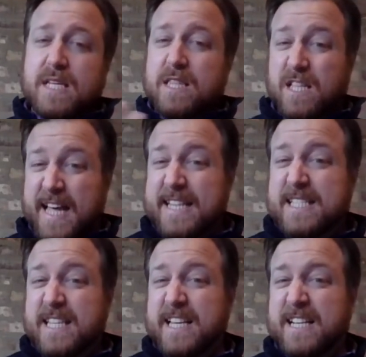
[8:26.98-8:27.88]
the last
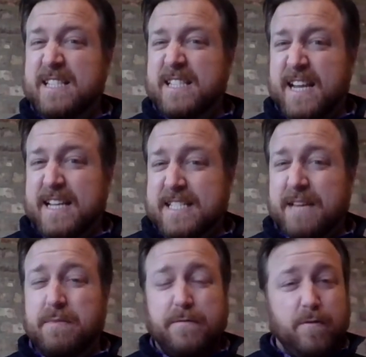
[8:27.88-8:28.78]
thing that I
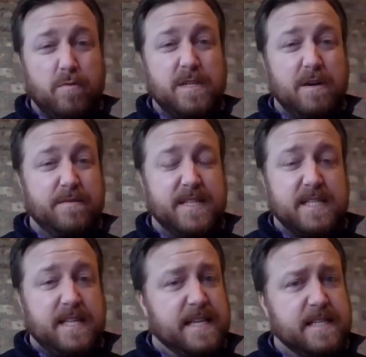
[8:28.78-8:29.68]
say before we're done with
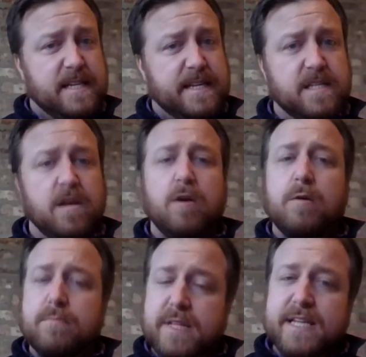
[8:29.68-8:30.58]
this lesson is
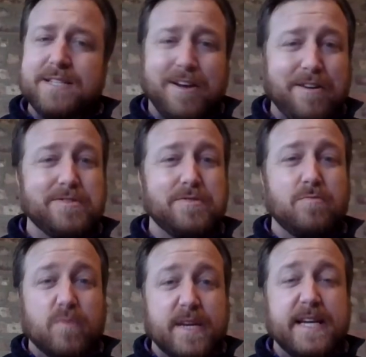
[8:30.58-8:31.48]
please
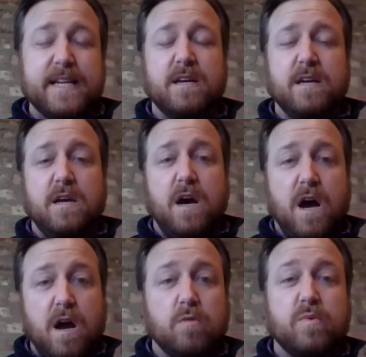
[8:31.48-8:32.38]
also read
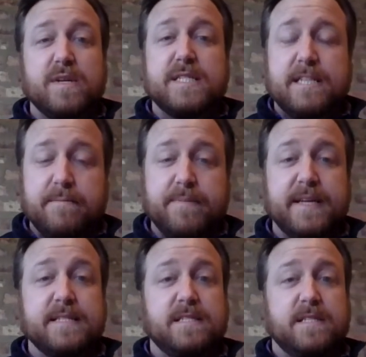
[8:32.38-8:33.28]
our
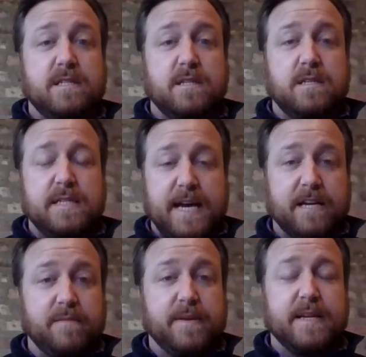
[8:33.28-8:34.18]
recipients
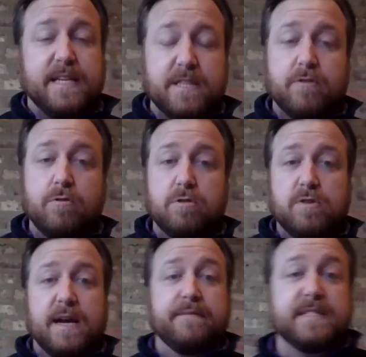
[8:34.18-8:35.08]
document in the Google
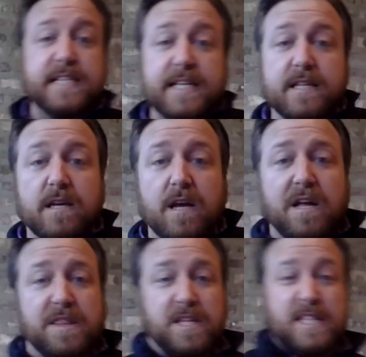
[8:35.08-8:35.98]
Drive. It's in
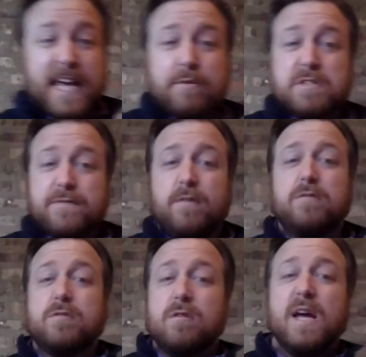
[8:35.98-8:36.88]
the language
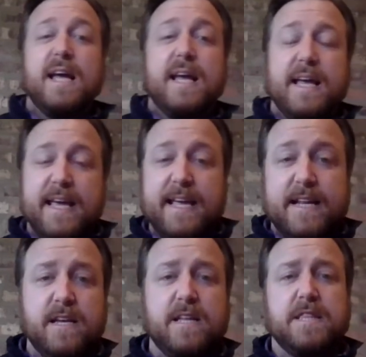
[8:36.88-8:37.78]
folder,
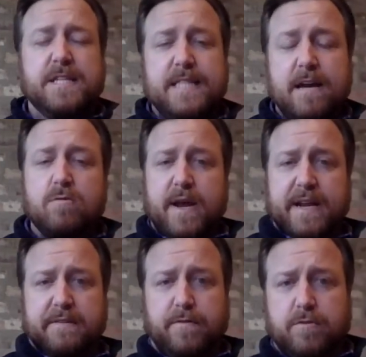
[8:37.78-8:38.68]
in the letter
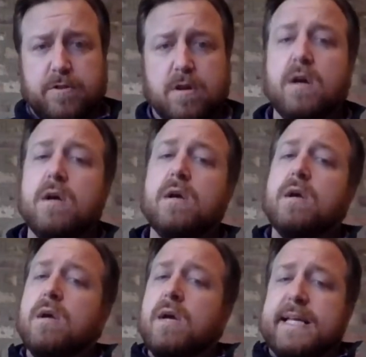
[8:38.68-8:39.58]
writing folder,
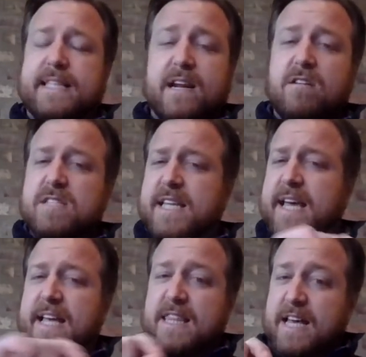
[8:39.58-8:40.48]
and then it'll
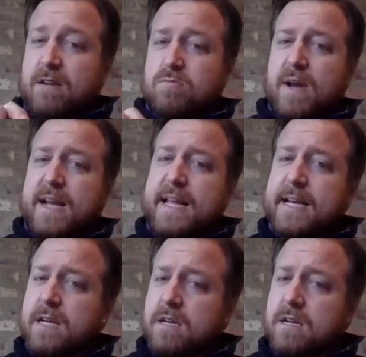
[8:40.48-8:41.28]
say letter writing